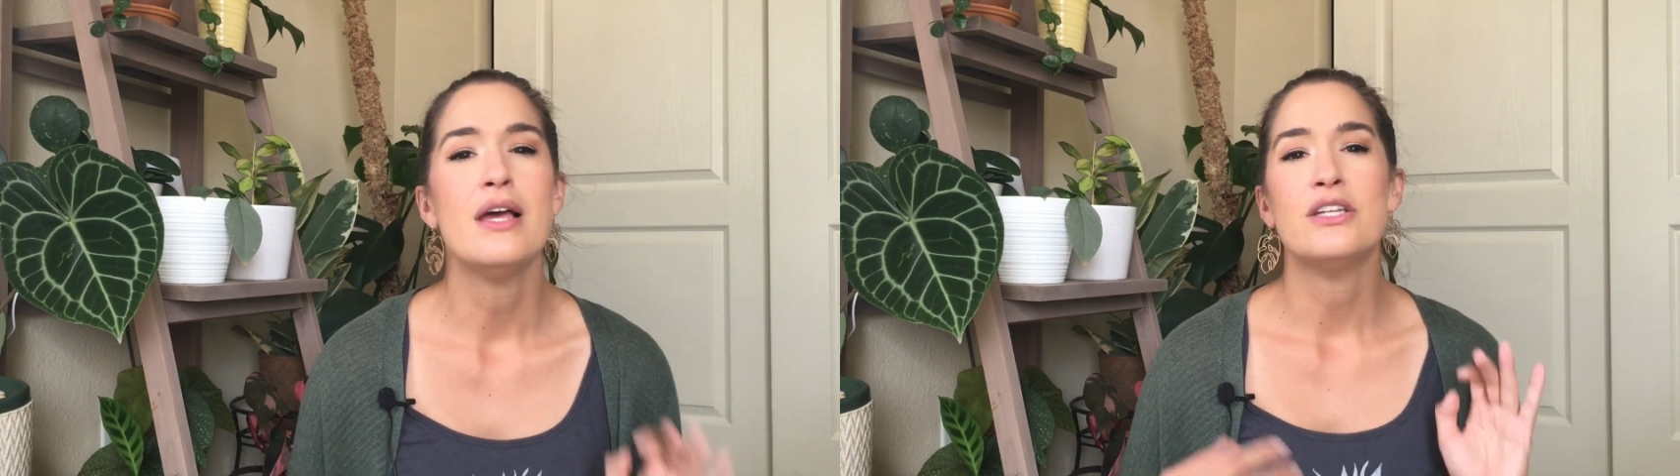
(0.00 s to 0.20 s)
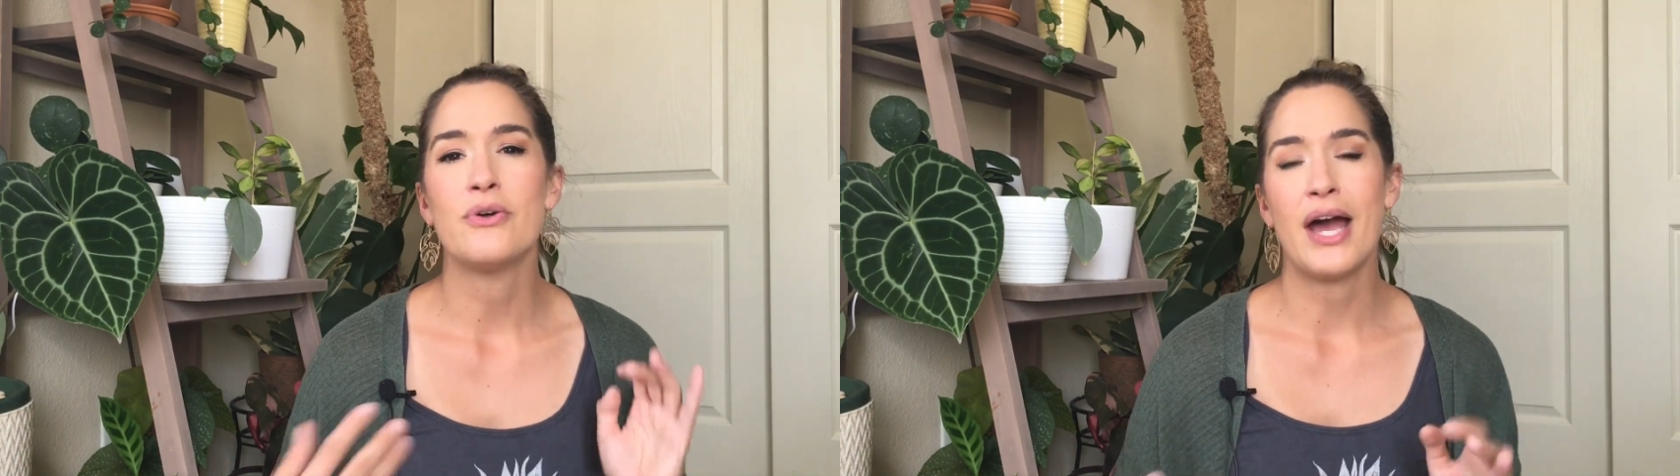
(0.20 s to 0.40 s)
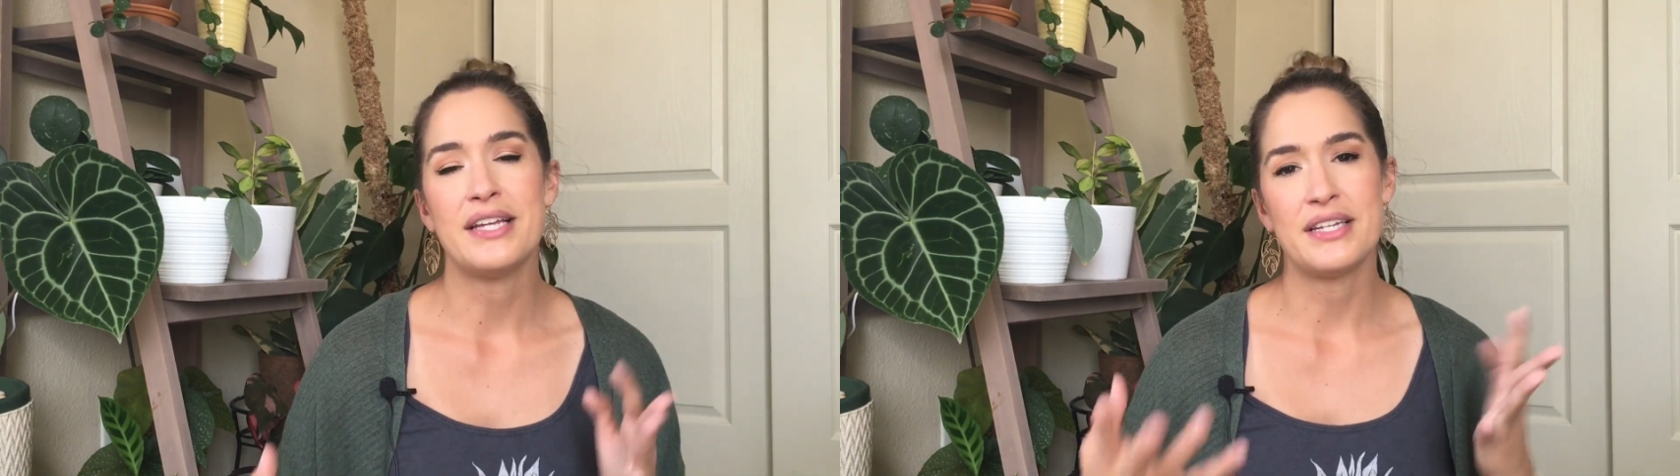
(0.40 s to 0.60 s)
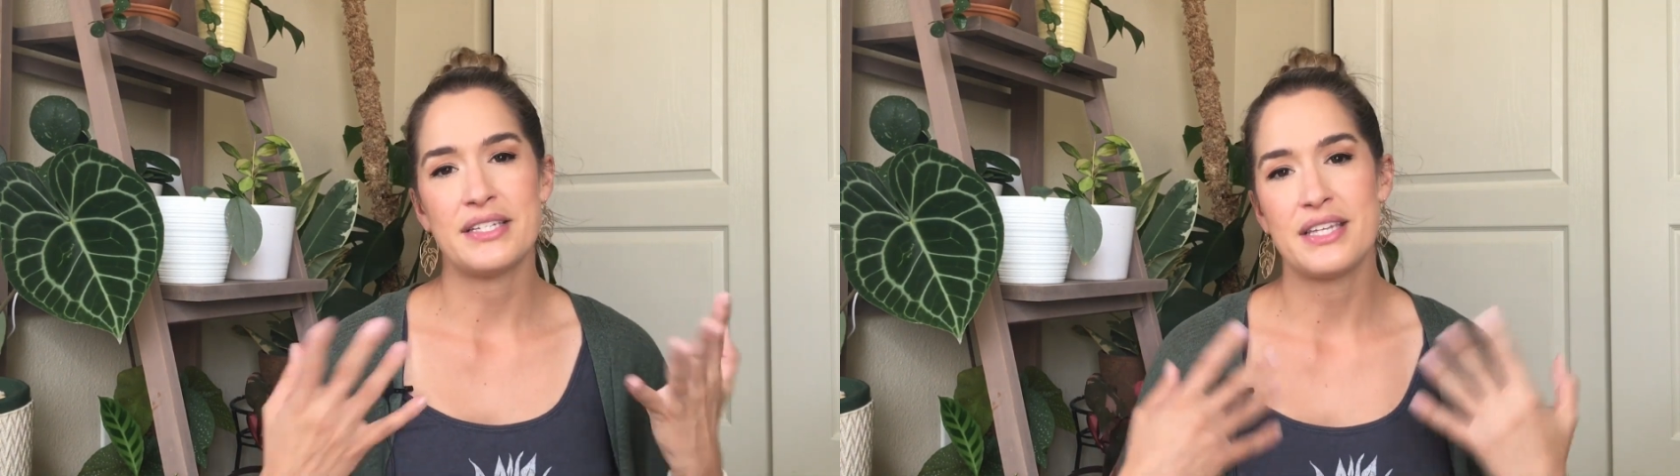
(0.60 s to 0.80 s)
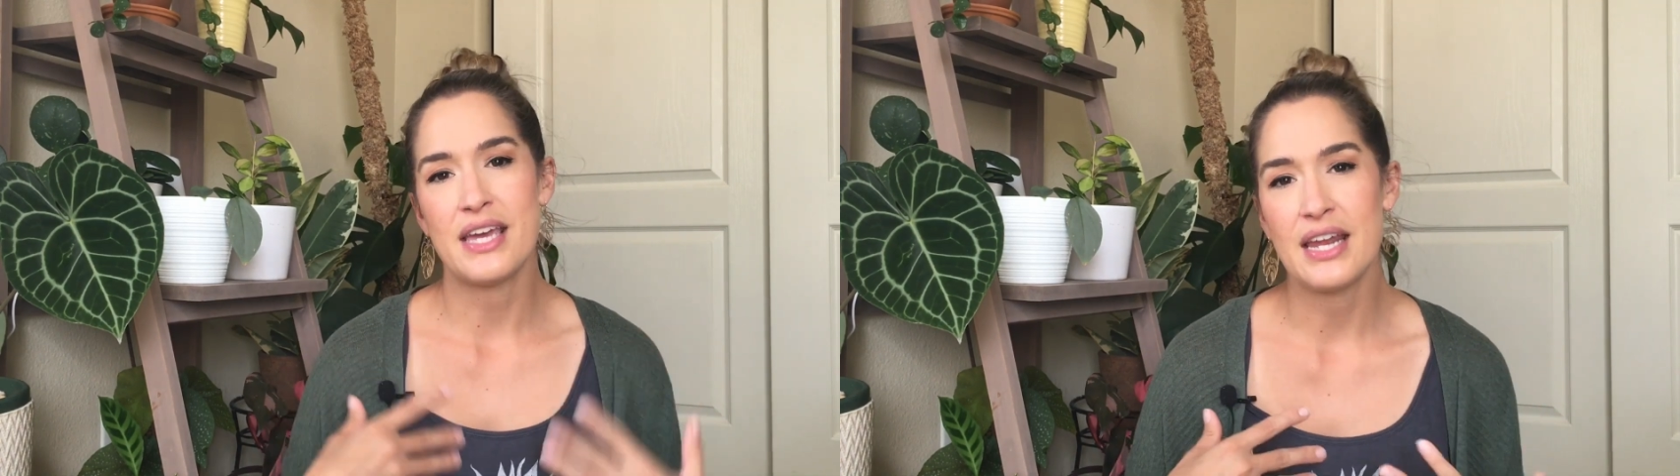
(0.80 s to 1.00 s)
So as
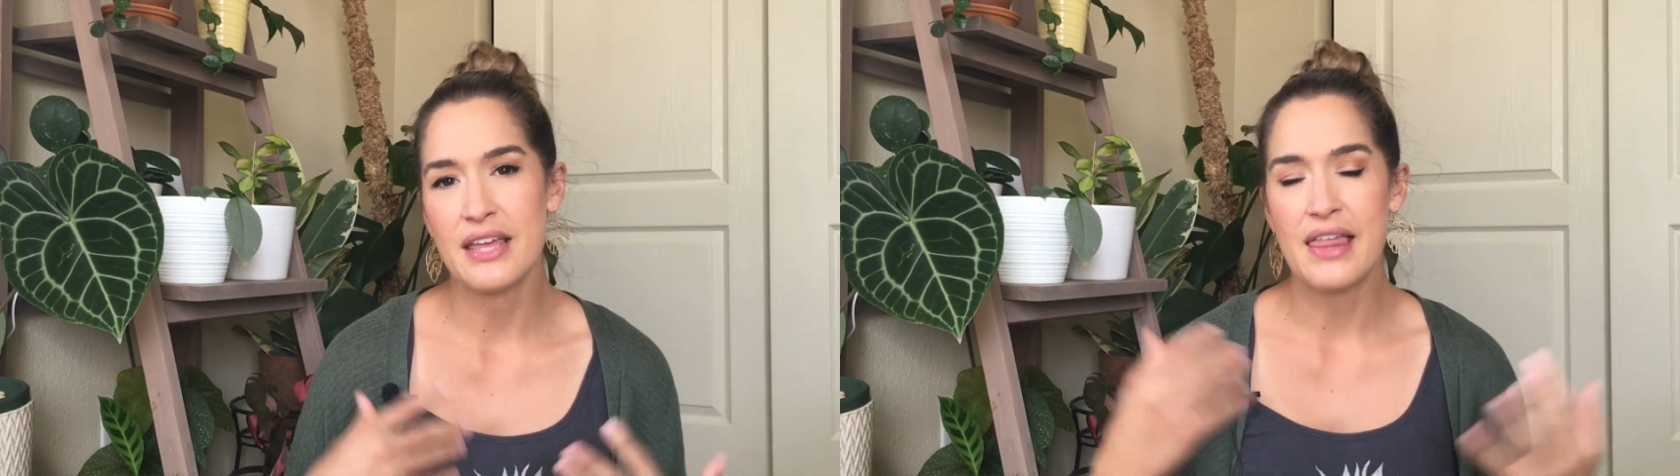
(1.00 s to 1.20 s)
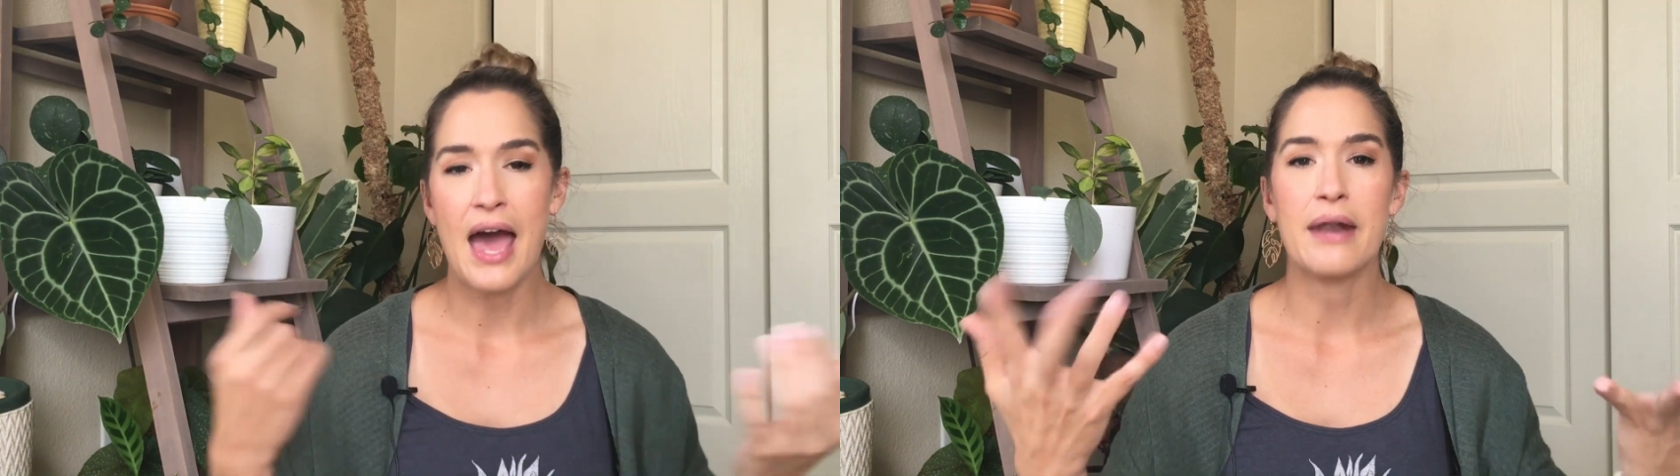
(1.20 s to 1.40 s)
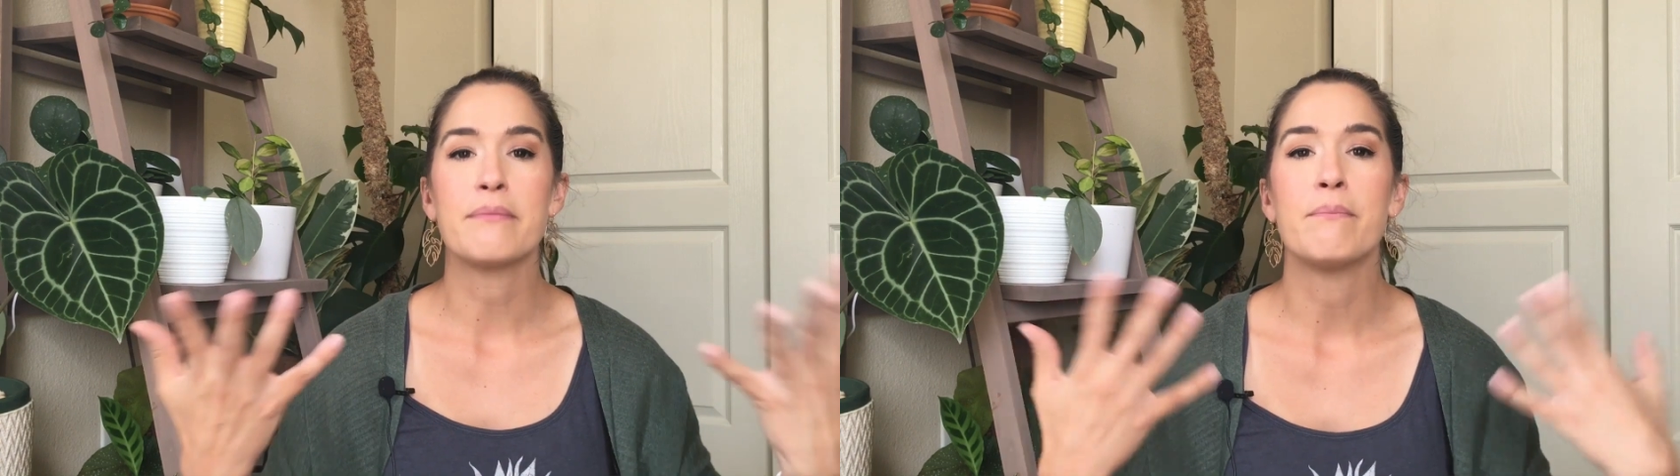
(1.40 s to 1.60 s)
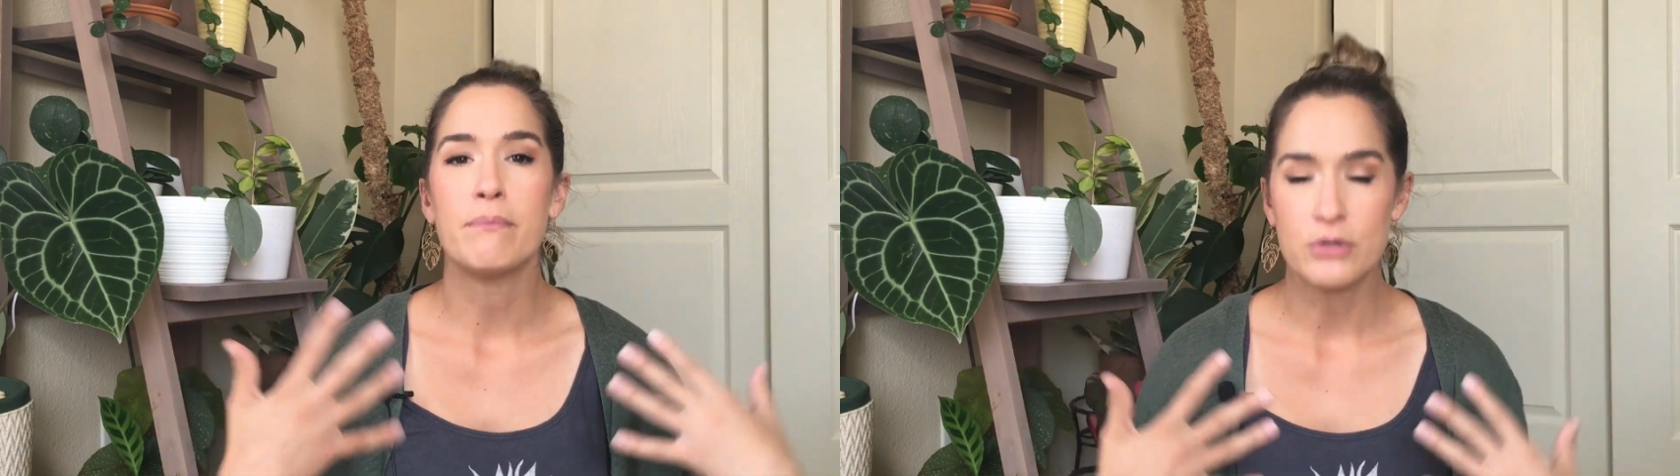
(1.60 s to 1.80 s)
it's getting that